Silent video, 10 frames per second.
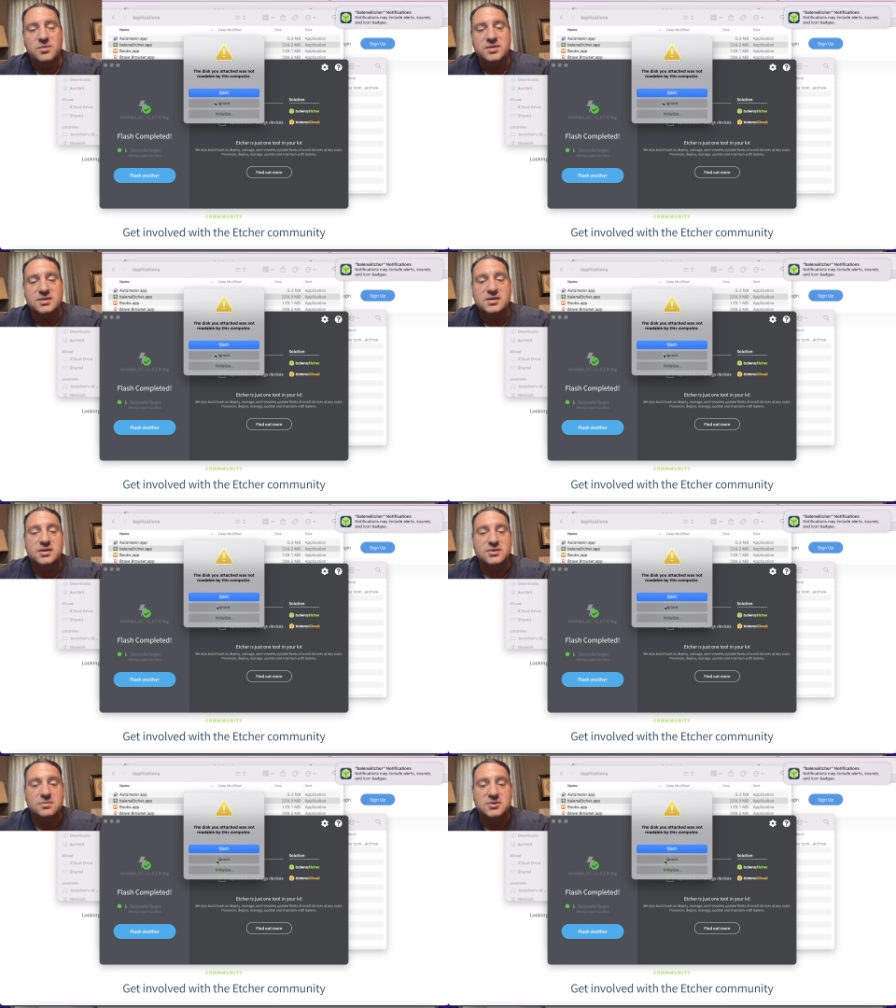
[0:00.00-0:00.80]
what this
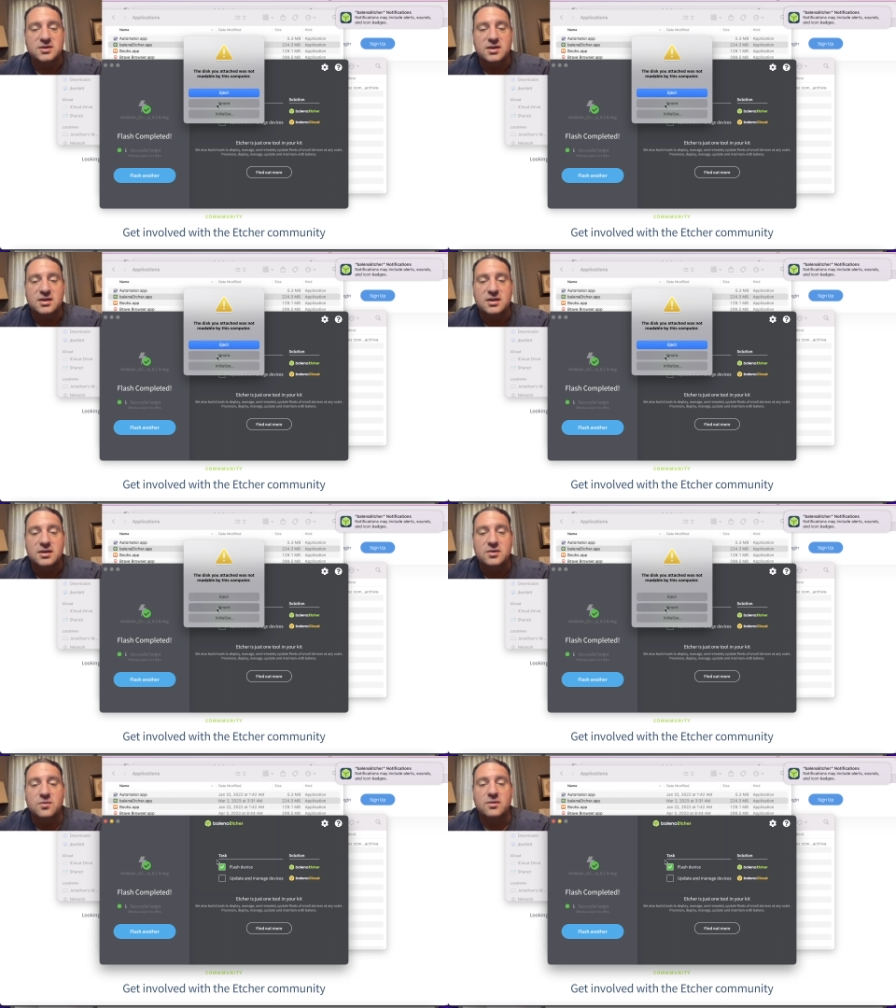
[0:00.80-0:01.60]
is, so I'm just going to hit
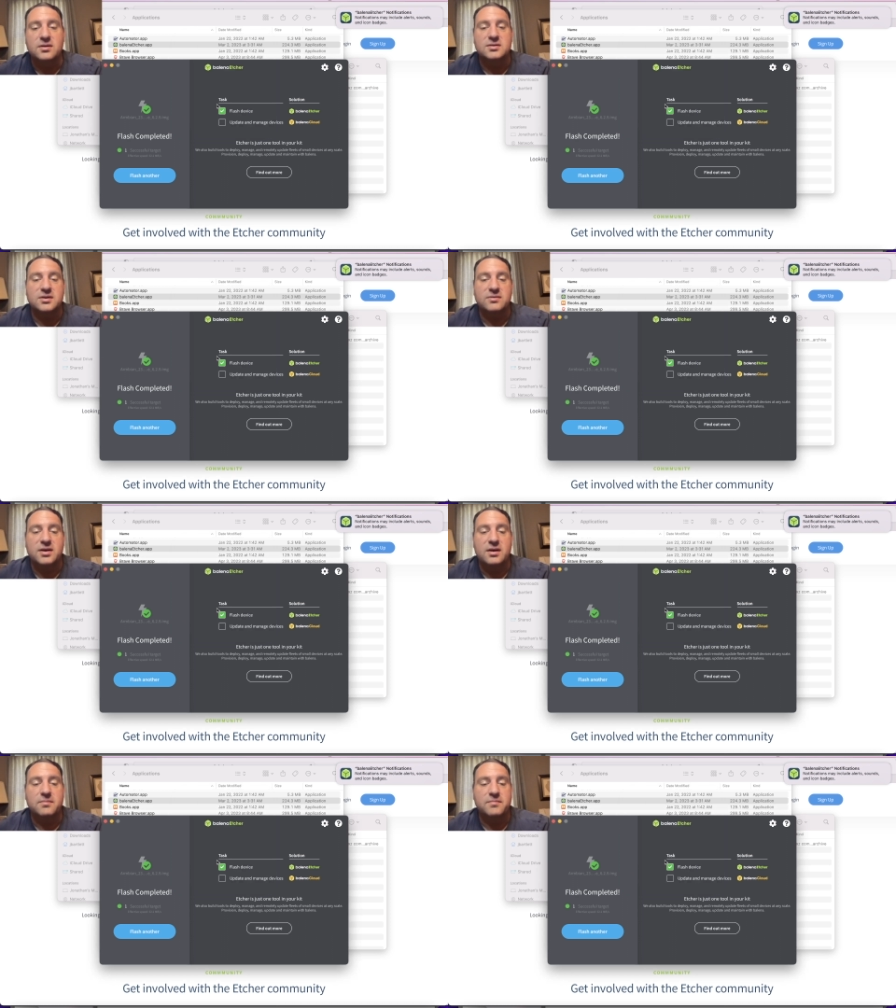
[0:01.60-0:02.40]
ignore because I don't
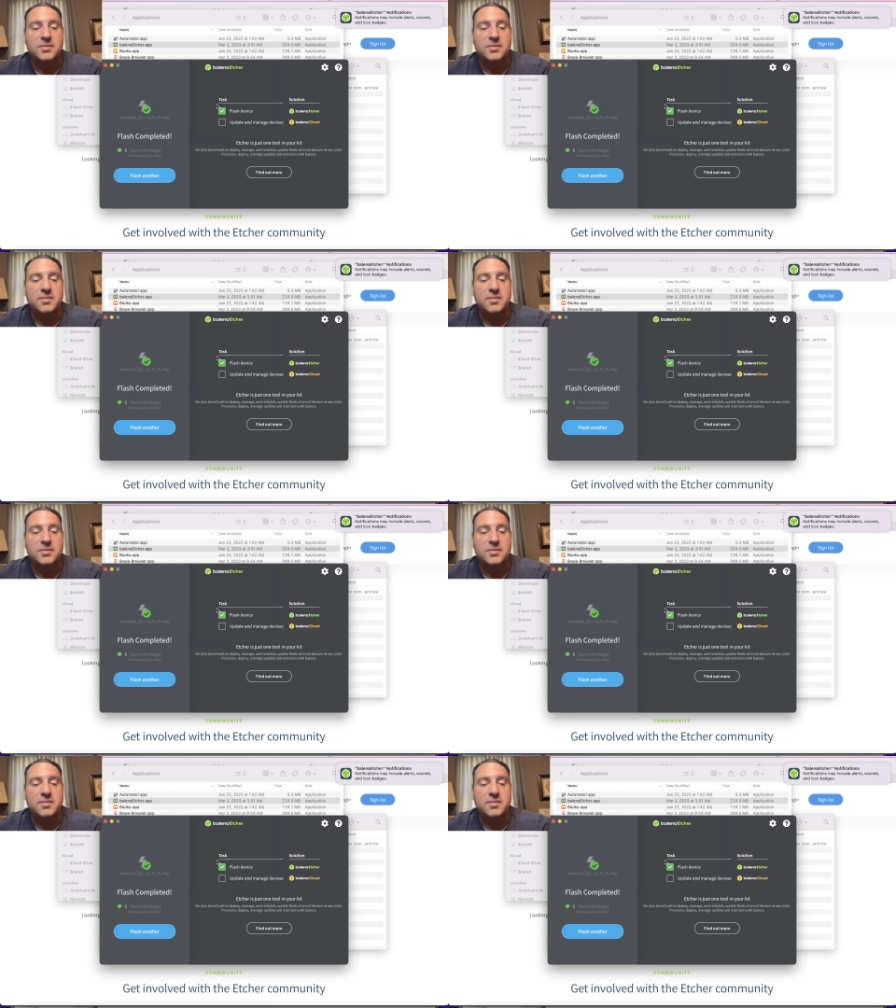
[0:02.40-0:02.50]
care.